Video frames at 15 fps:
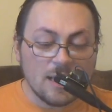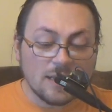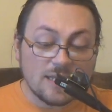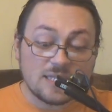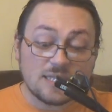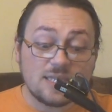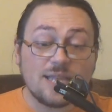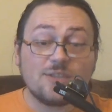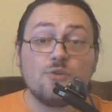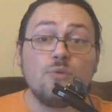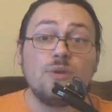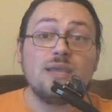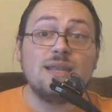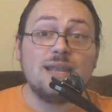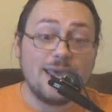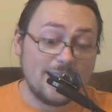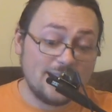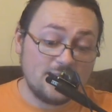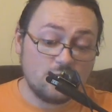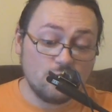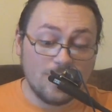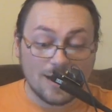This not only
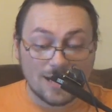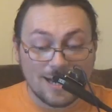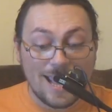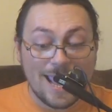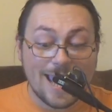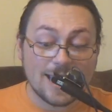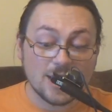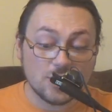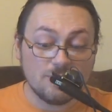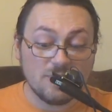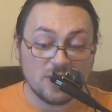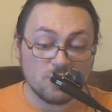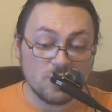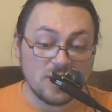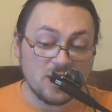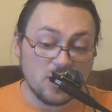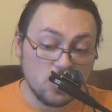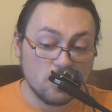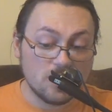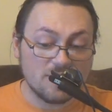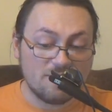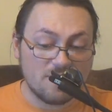led to a clash between
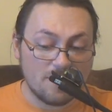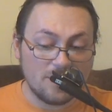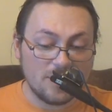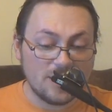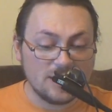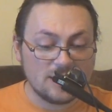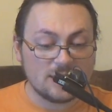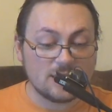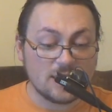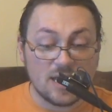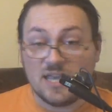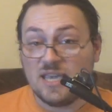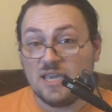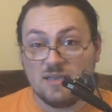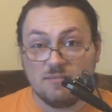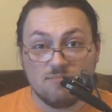newer feminists, i.e.